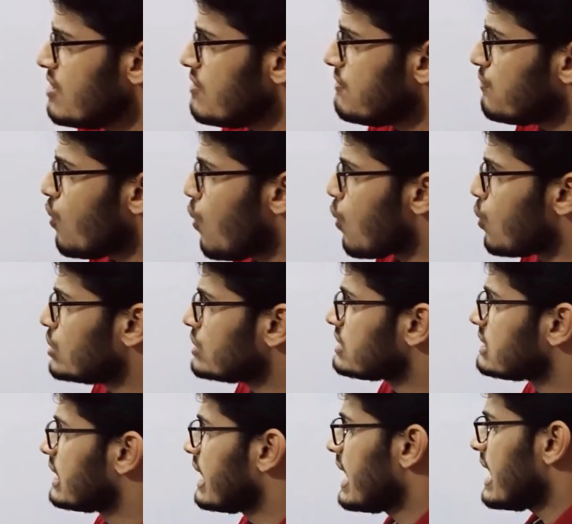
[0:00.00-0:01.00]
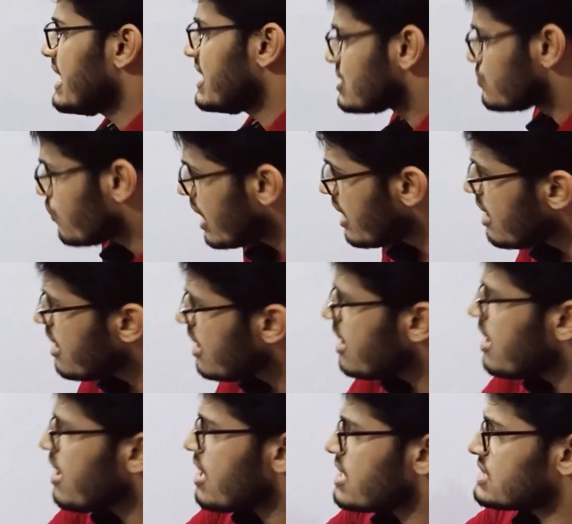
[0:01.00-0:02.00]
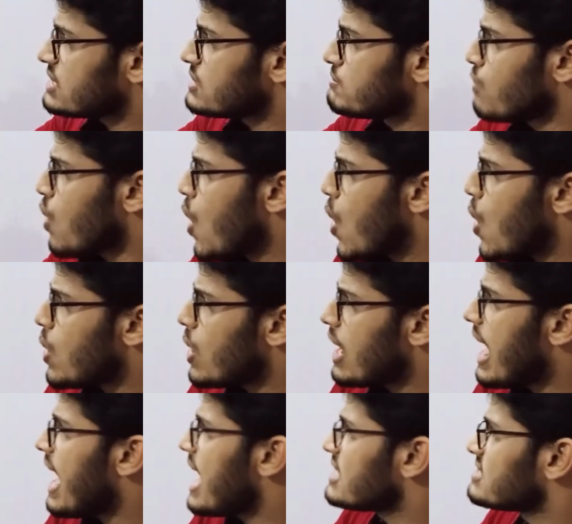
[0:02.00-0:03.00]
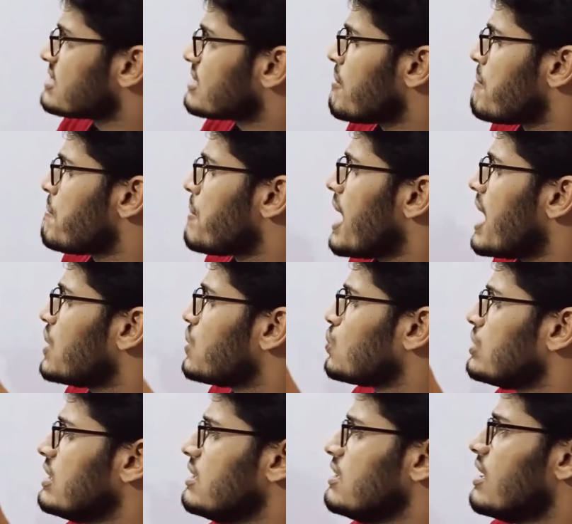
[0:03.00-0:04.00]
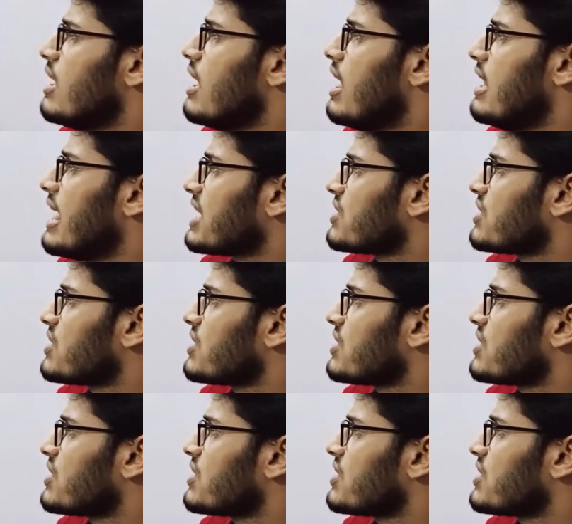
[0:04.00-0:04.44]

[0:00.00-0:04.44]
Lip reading: is way small as compared to the electric force.